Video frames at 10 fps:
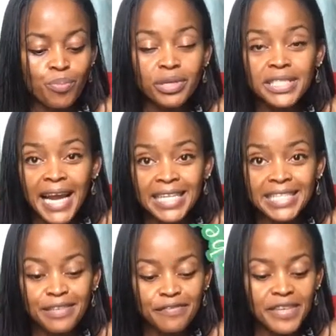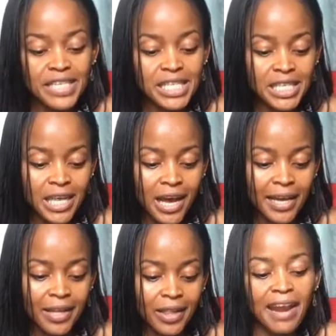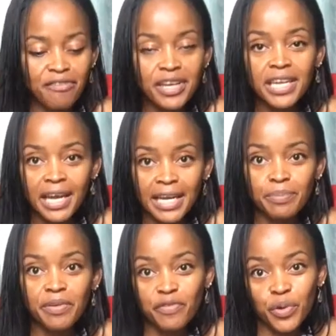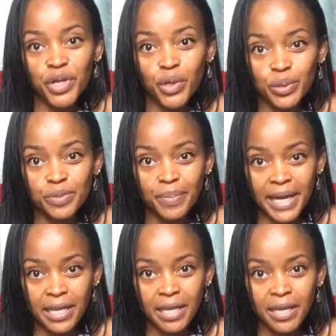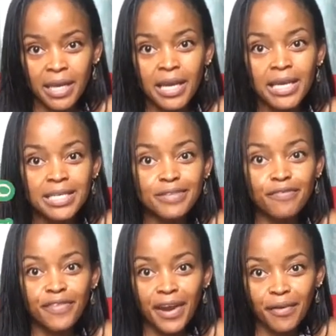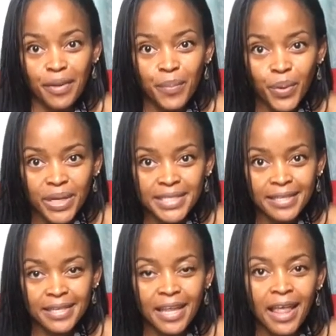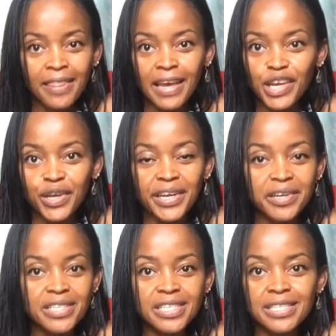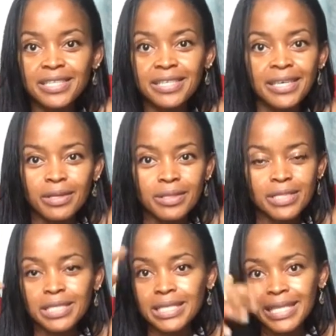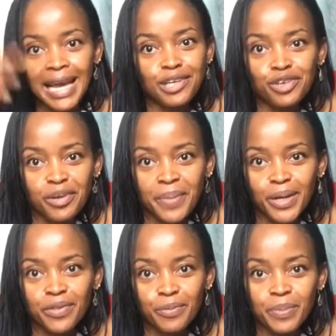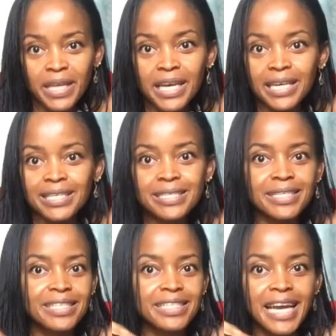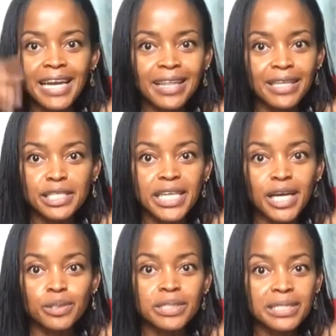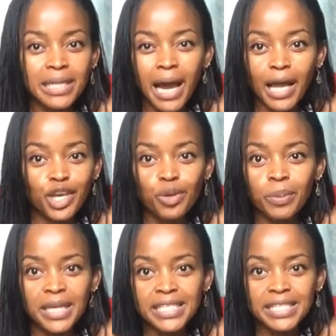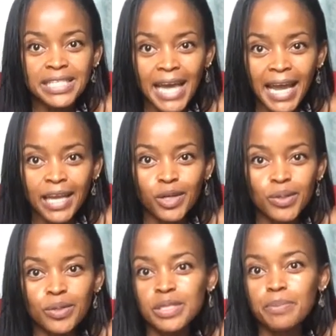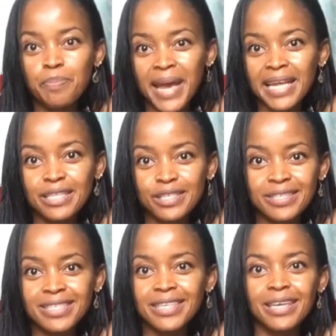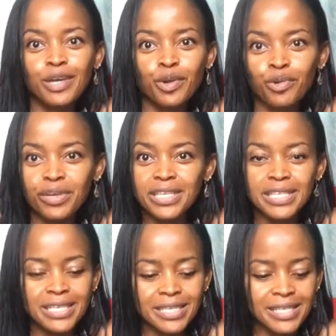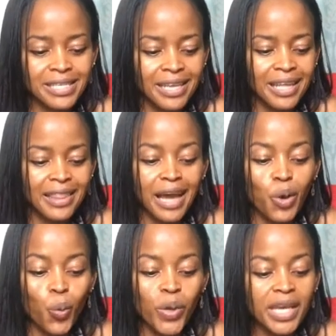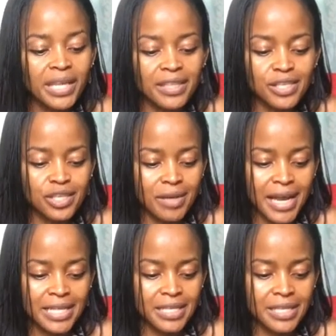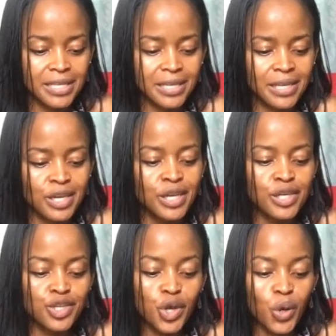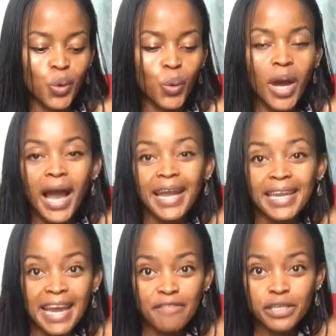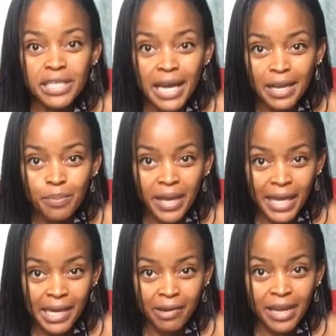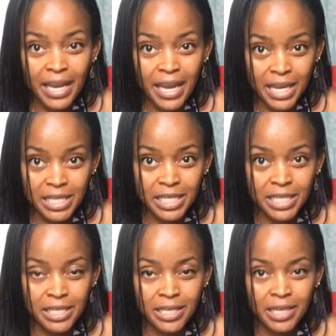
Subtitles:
protective style every night before you go to bed. It's very important that your hair isn't scattered about the place, dangling down, accumulating tangles, bends, creases that weaken the strands. So I never tie up my hair at night.